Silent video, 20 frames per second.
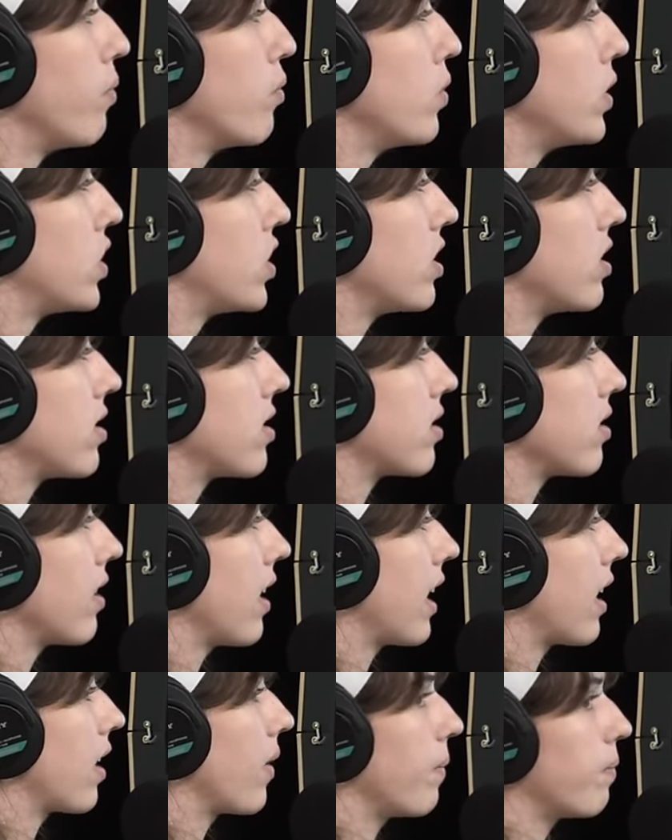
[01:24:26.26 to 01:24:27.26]
which is What's
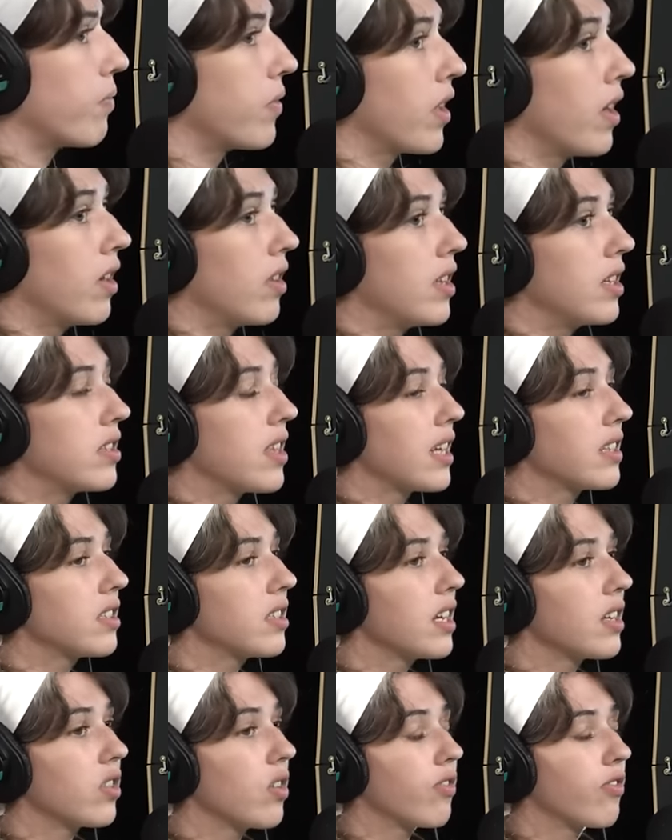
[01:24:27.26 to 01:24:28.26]
like Necco? That's
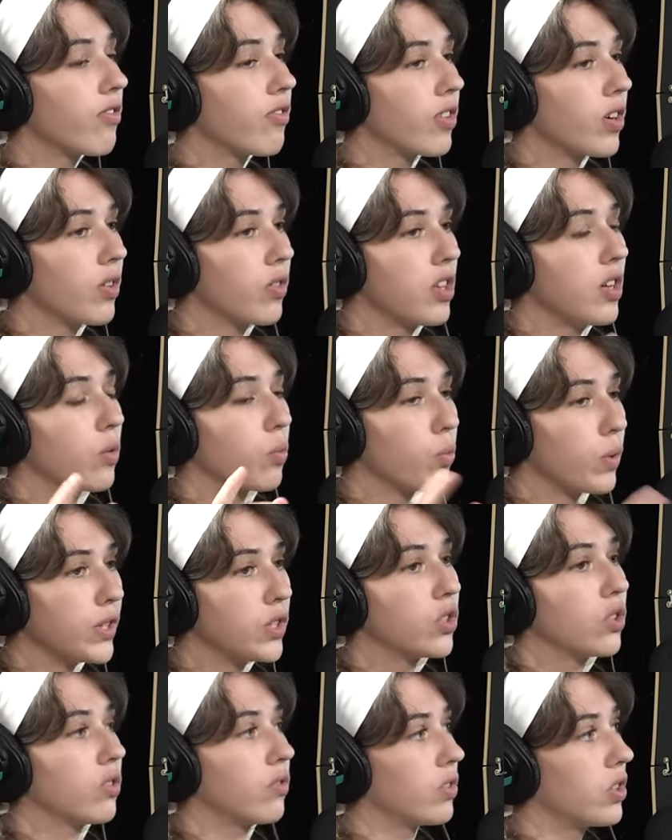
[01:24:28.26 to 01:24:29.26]
like the fir- the
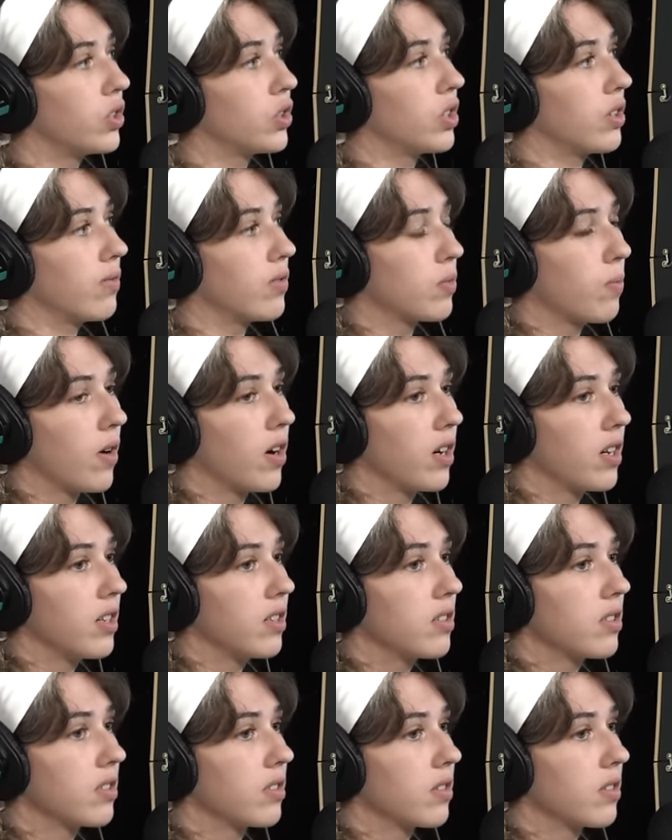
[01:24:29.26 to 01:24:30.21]
original version of Smarties. They're